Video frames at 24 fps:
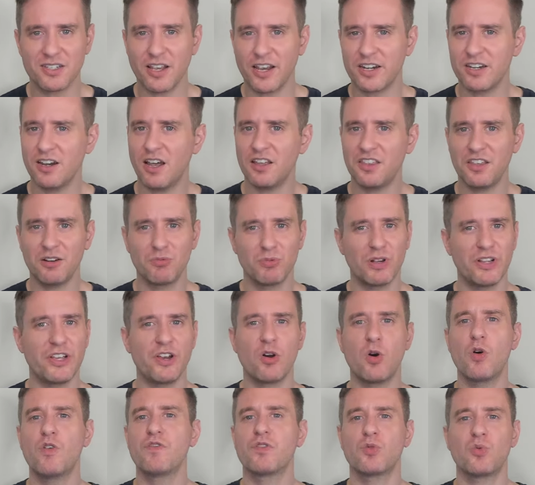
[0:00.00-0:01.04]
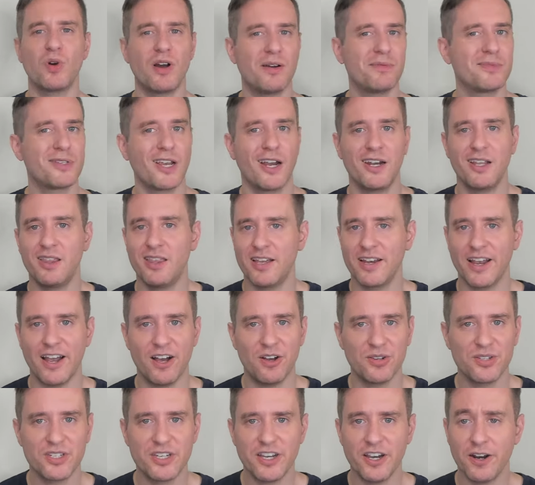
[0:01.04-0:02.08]
Like nothing really overwhelms anything
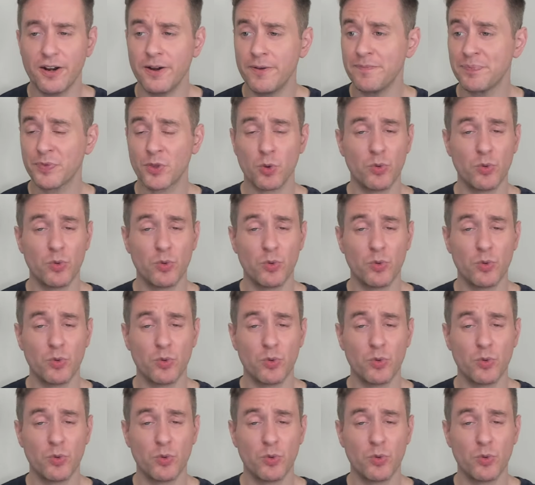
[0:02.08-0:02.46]
else here.